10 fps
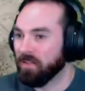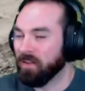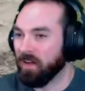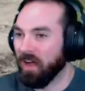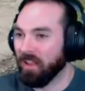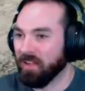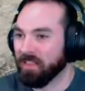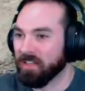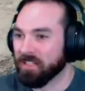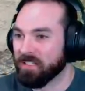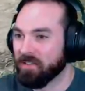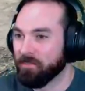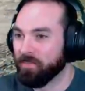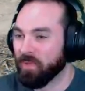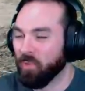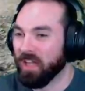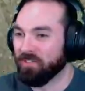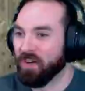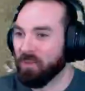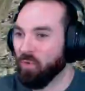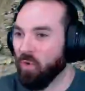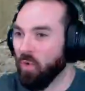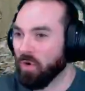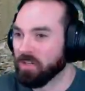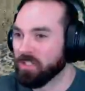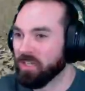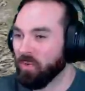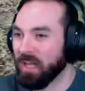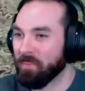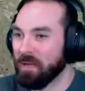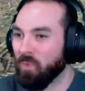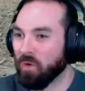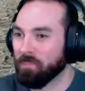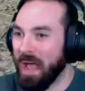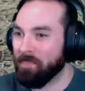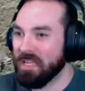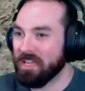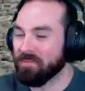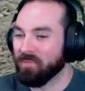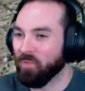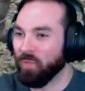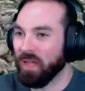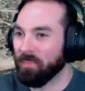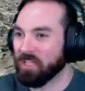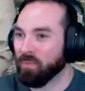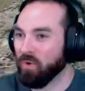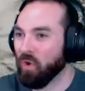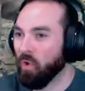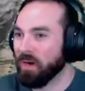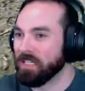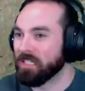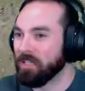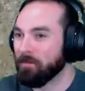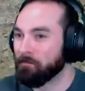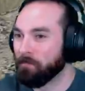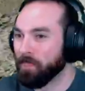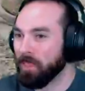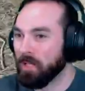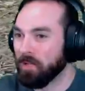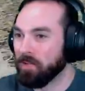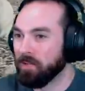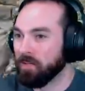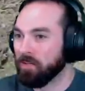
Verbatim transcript: I like this. We gotta find more hordes. We gotta make more map heat. We gotta make some more noise. Yeah.